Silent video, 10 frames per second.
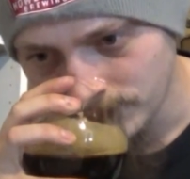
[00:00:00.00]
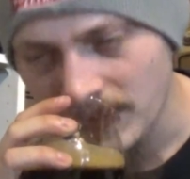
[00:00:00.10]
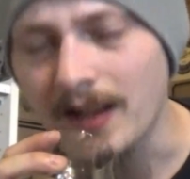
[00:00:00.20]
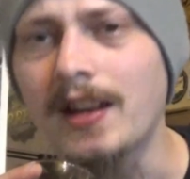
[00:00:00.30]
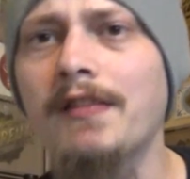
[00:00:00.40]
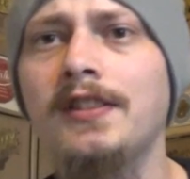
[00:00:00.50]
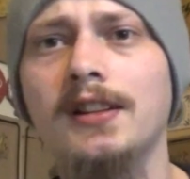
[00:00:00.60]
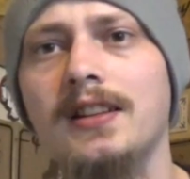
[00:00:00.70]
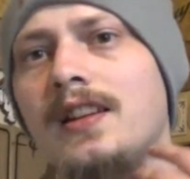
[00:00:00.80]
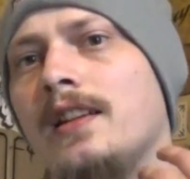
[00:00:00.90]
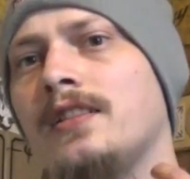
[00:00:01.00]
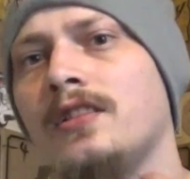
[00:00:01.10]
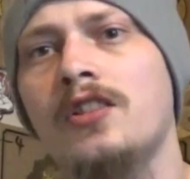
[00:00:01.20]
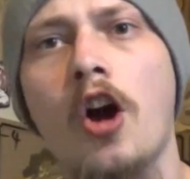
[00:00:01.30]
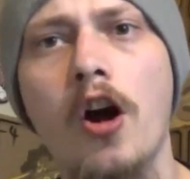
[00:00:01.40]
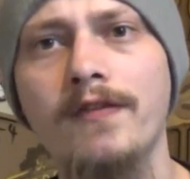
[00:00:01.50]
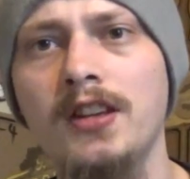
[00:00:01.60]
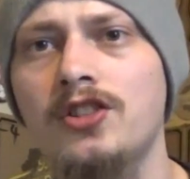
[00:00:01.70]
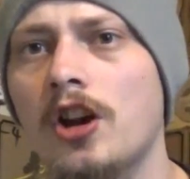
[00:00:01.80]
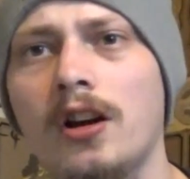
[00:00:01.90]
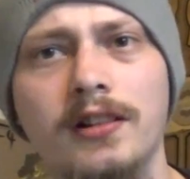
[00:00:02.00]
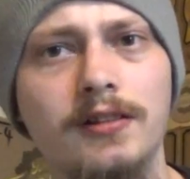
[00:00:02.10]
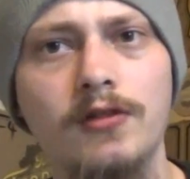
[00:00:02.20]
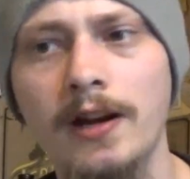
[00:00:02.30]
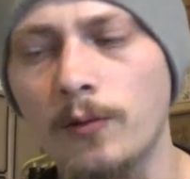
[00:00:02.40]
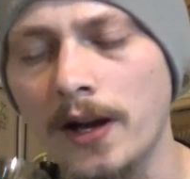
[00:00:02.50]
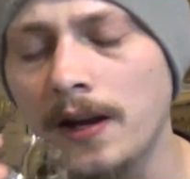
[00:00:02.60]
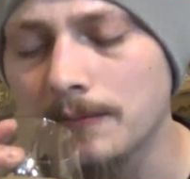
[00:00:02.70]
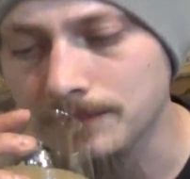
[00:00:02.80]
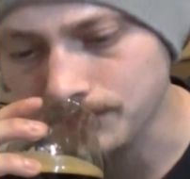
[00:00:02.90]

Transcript: Yeah, definitely getting coffee chocolate right away.